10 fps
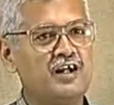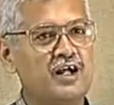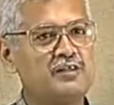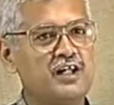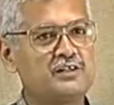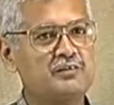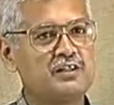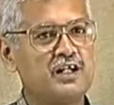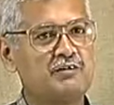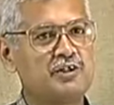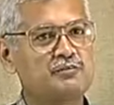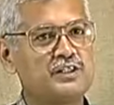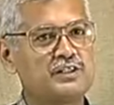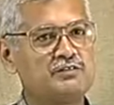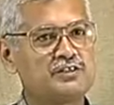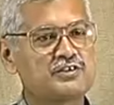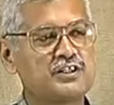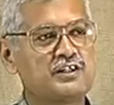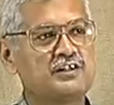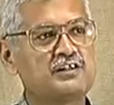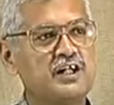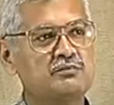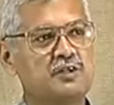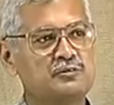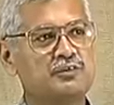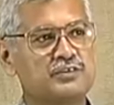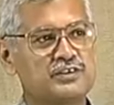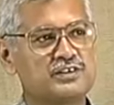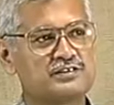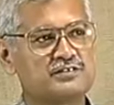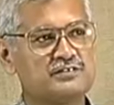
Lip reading: ultimately our objective is to generate m outputs.